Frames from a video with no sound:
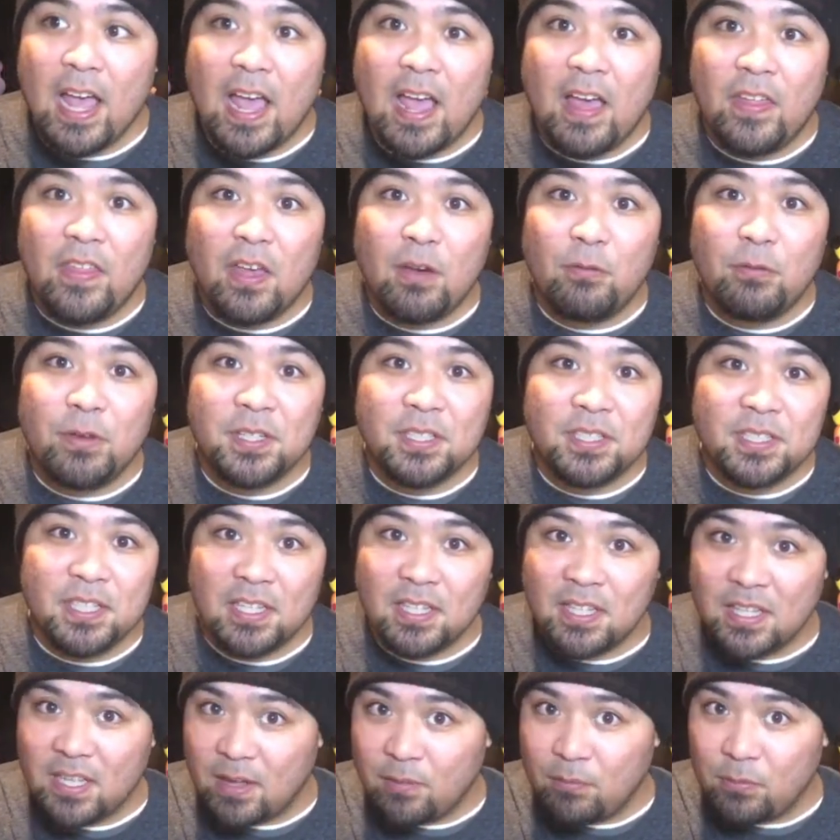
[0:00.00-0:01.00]
and then we
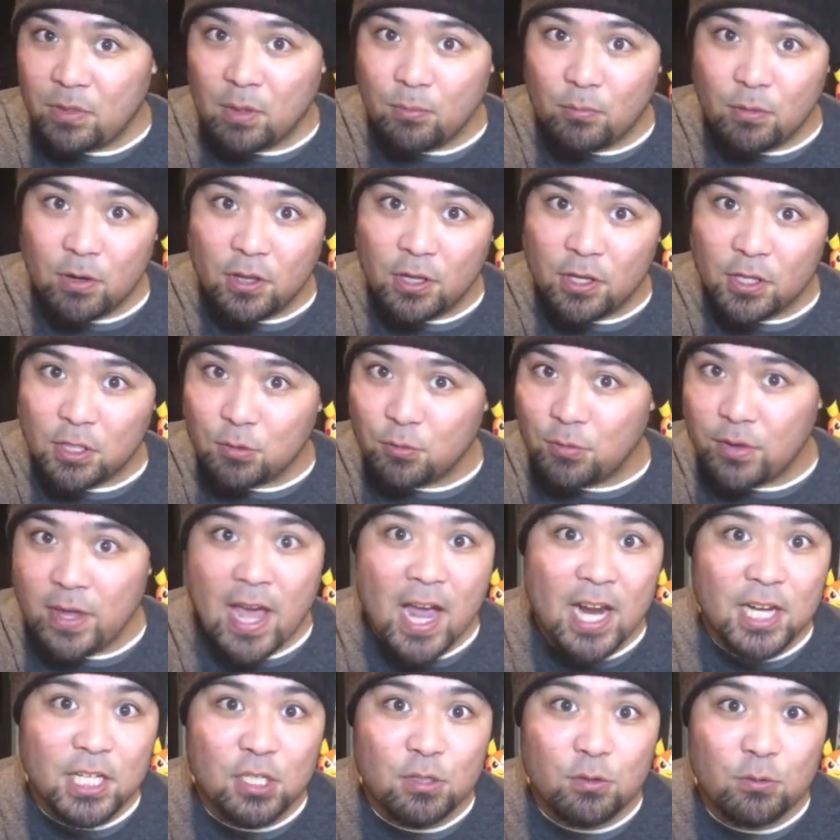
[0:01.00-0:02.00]
see the brothers
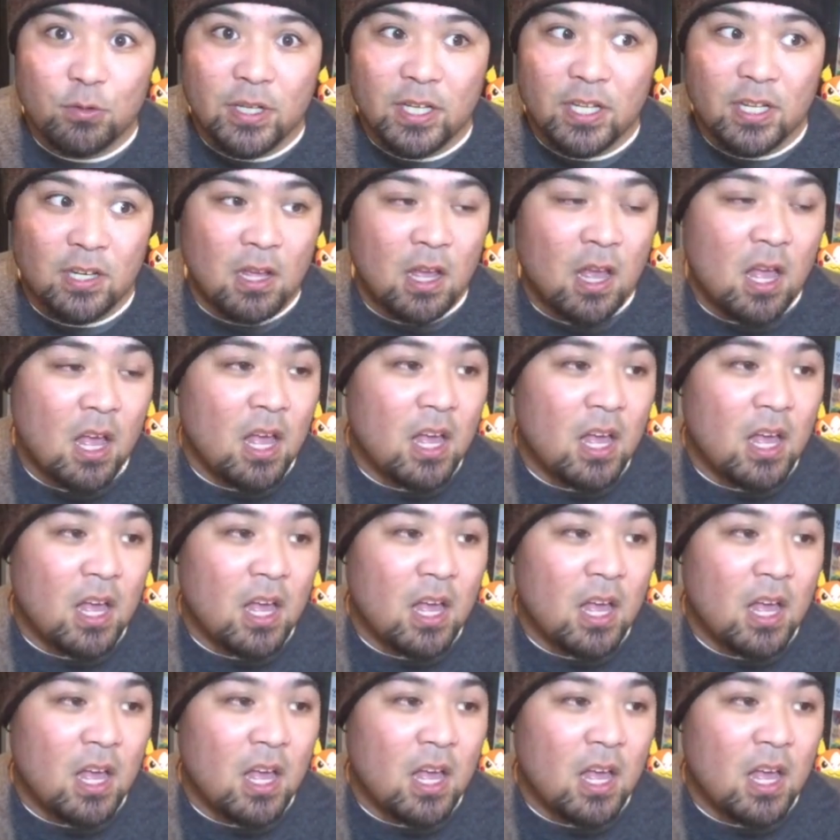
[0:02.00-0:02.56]
react to it,